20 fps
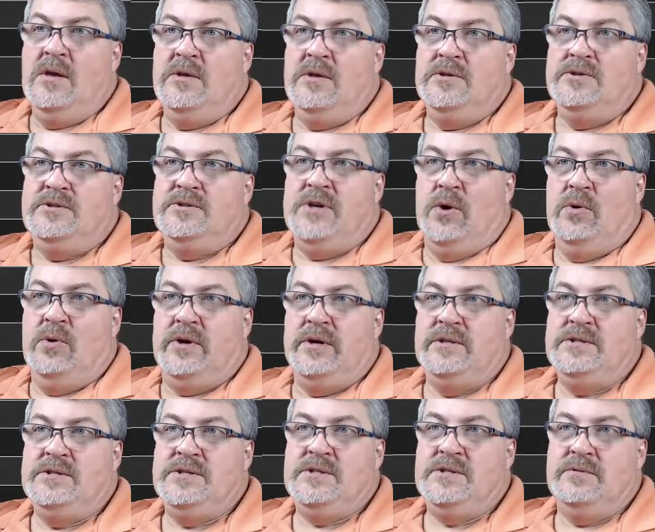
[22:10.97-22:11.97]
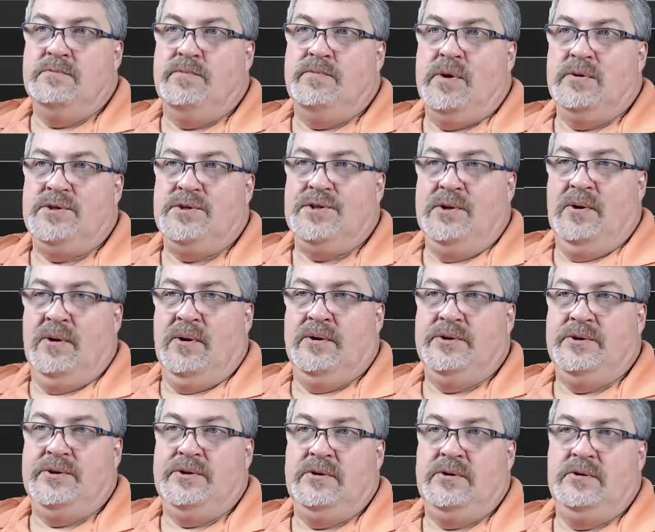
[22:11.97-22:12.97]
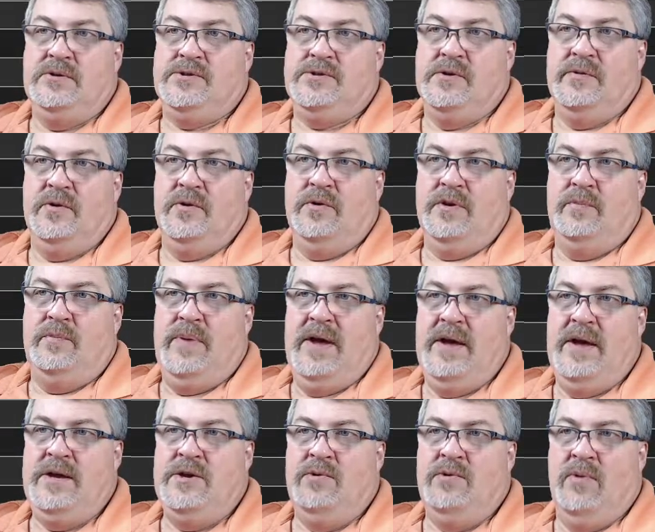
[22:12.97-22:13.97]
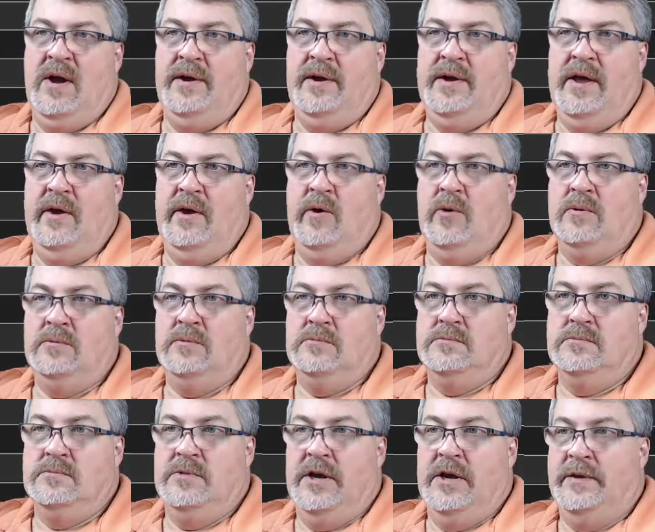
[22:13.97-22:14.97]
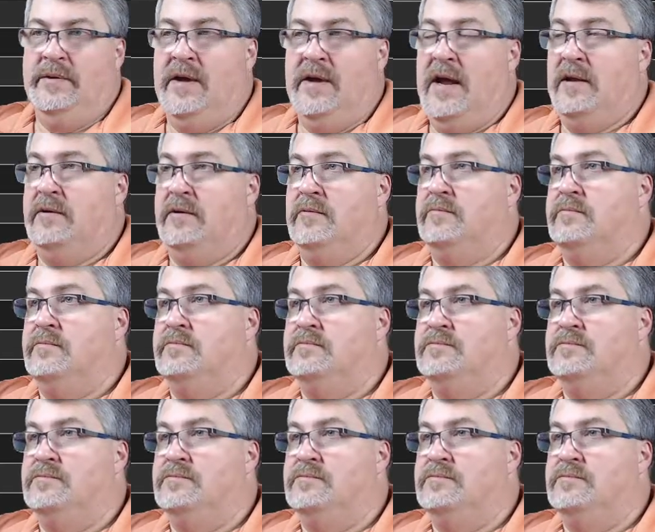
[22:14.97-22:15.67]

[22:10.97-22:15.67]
Tokens per search. So they're going to pay you right now, and